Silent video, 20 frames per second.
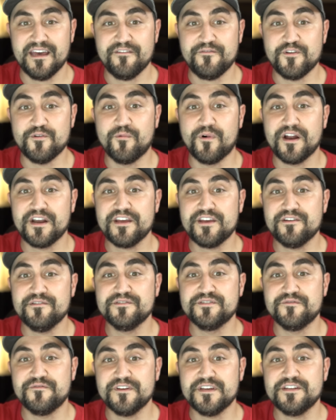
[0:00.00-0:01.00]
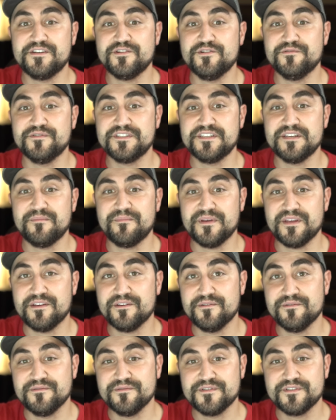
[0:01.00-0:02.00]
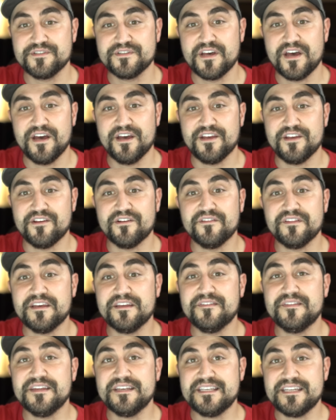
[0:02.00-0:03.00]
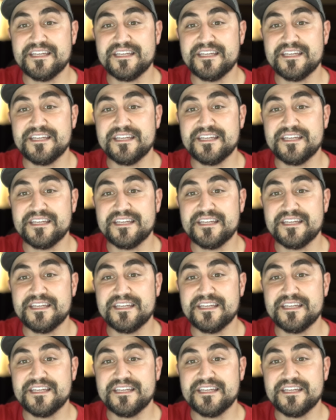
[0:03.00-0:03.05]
If you want to use V2 CPUs, you'll need the